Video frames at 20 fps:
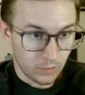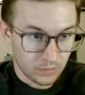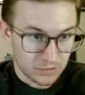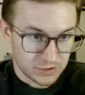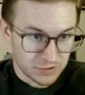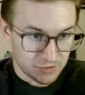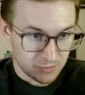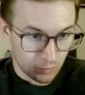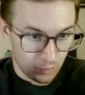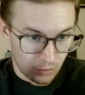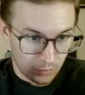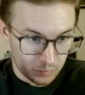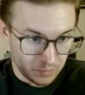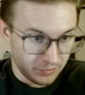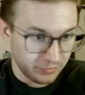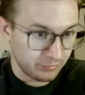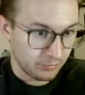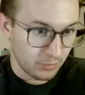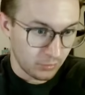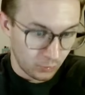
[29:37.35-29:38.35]
which is a word we
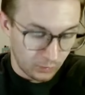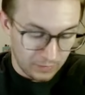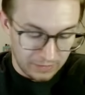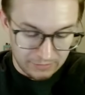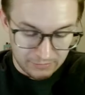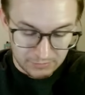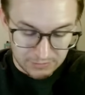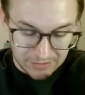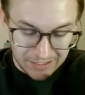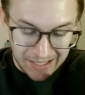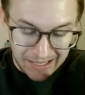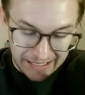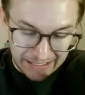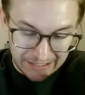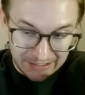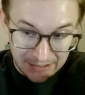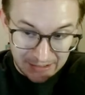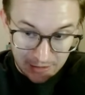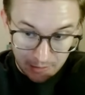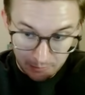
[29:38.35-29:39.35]
throw around a lot,
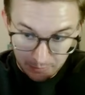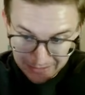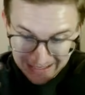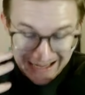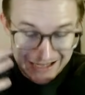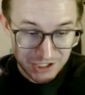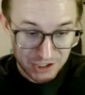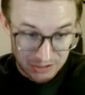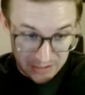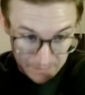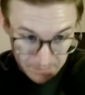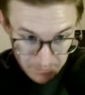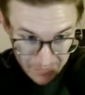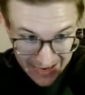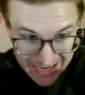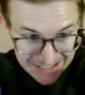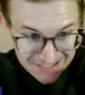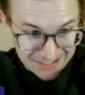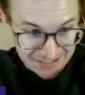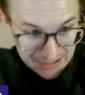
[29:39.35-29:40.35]
but actually
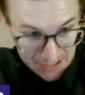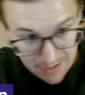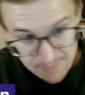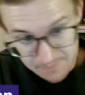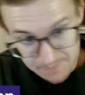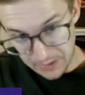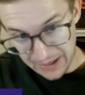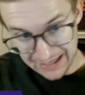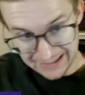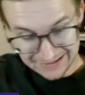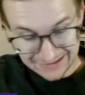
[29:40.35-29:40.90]
makes an impact.